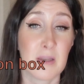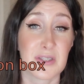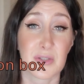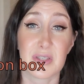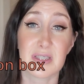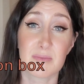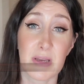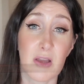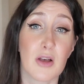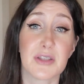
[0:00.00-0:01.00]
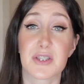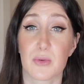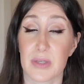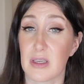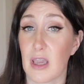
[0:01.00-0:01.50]
So this might also
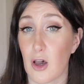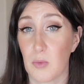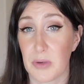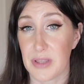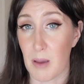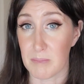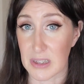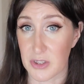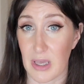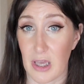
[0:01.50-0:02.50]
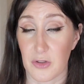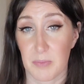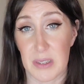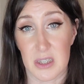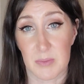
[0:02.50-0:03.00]
really help with that mental health
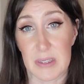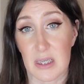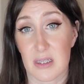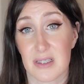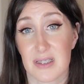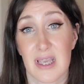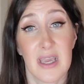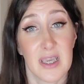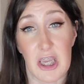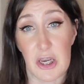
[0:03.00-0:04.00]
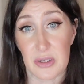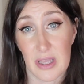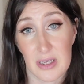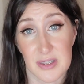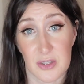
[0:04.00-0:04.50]
piece, because here at
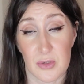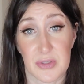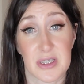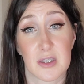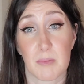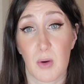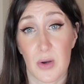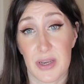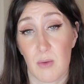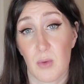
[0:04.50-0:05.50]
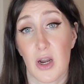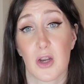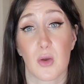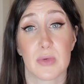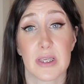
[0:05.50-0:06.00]
Lichen Sclerosus Support
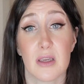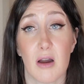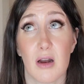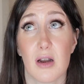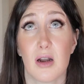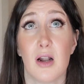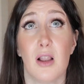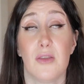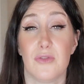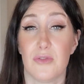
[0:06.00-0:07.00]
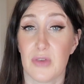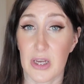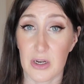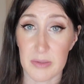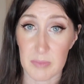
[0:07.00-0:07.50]
Network, we are
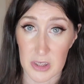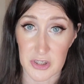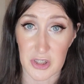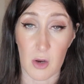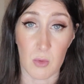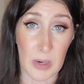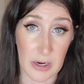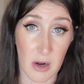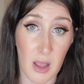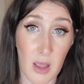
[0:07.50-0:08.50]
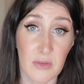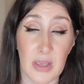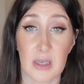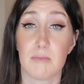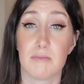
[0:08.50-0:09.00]
very much aware of
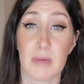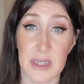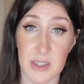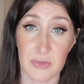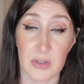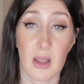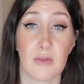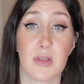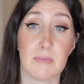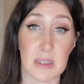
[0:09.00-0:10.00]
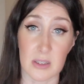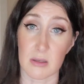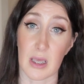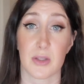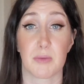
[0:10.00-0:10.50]
and mindful of the mental
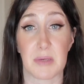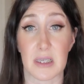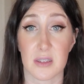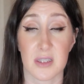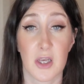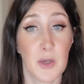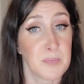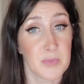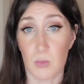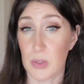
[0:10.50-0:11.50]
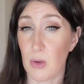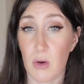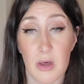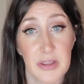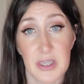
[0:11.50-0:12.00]
health piece. with
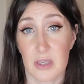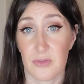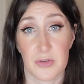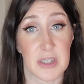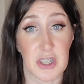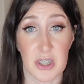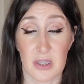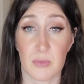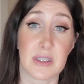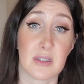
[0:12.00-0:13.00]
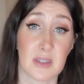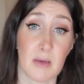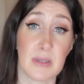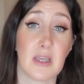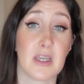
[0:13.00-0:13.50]
all the information that we
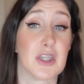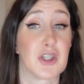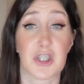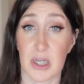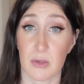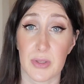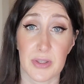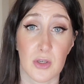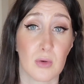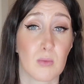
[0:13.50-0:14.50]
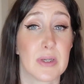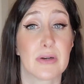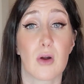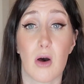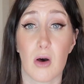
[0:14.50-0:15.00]
disseminate and share with you, we
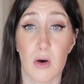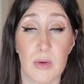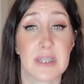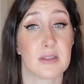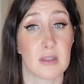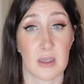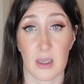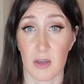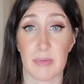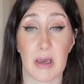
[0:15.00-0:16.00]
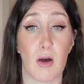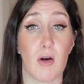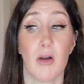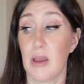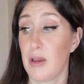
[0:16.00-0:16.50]
are always thinking
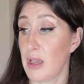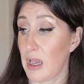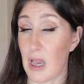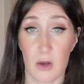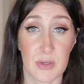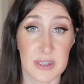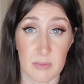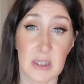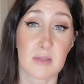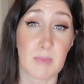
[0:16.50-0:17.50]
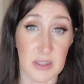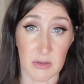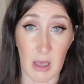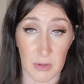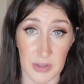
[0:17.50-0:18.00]
about how is somebody's mental
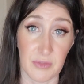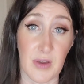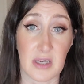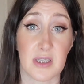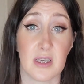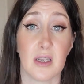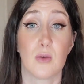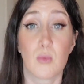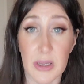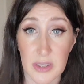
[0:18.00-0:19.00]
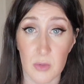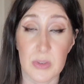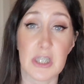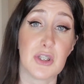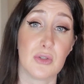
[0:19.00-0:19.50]
health affected and what can
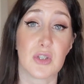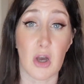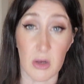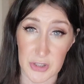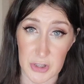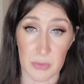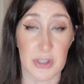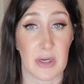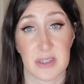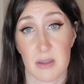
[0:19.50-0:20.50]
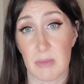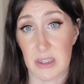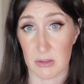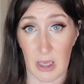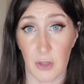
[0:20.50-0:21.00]
we do to also address the
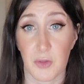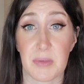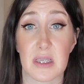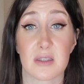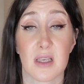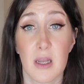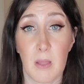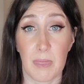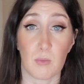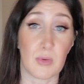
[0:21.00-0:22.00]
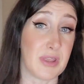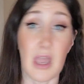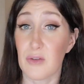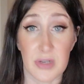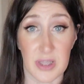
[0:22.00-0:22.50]
mental health piece with
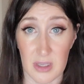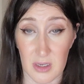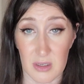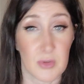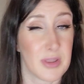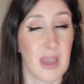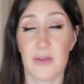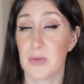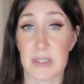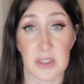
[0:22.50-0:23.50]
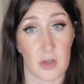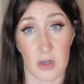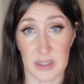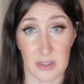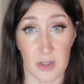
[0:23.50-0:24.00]
everything, with every piece of
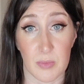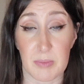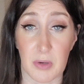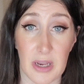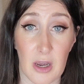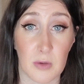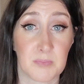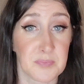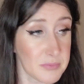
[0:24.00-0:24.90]
content that we put out.